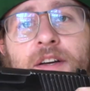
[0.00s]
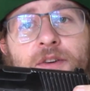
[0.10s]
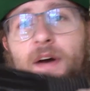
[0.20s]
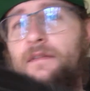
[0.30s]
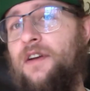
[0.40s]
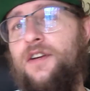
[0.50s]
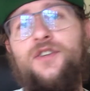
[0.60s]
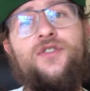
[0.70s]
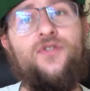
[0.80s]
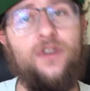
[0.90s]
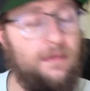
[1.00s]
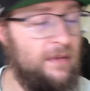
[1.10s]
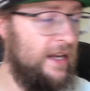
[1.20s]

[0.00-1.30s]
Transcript: You have an extremely